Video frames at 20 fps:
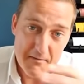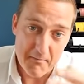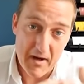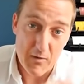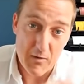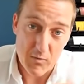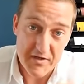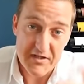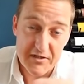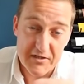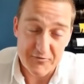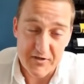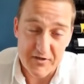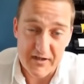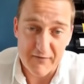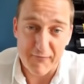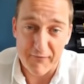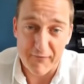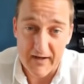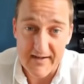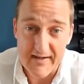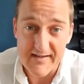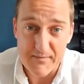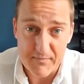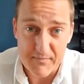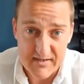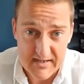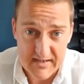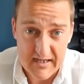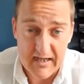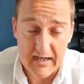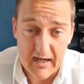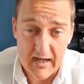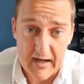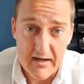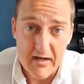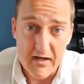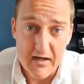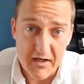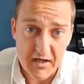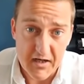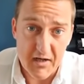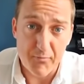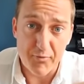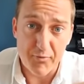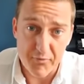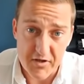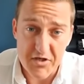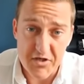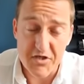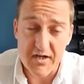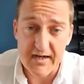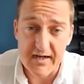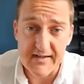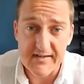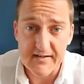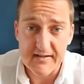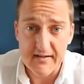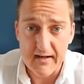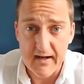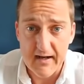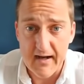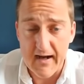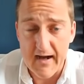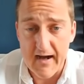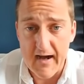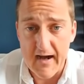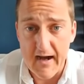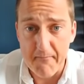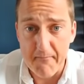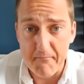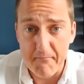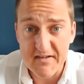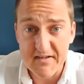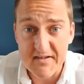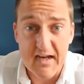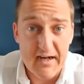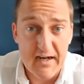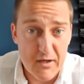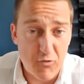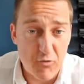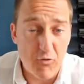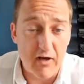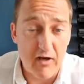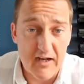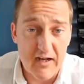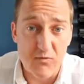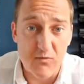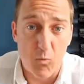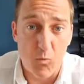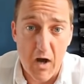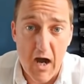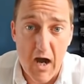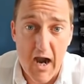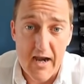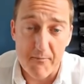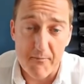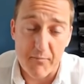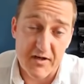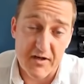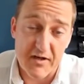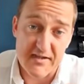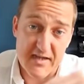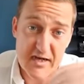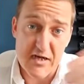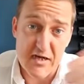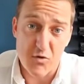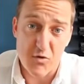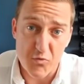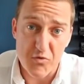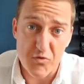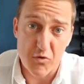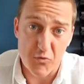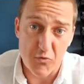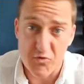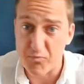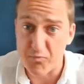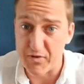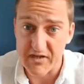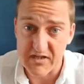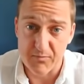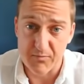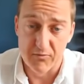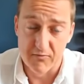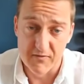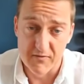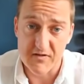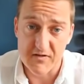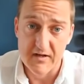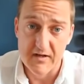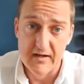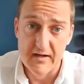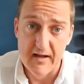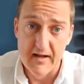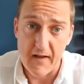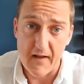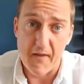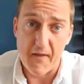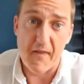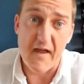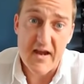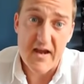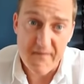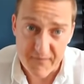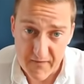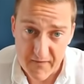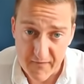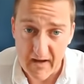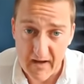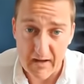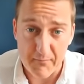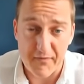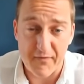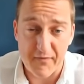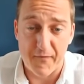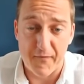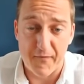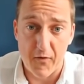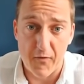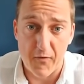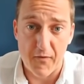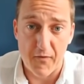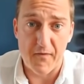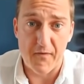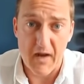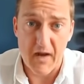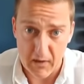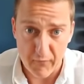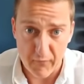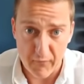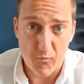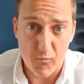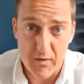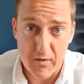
my whisky drinking friends in particular can appreciate certainly a good glass of wine, because they use those principles they've developed for their love of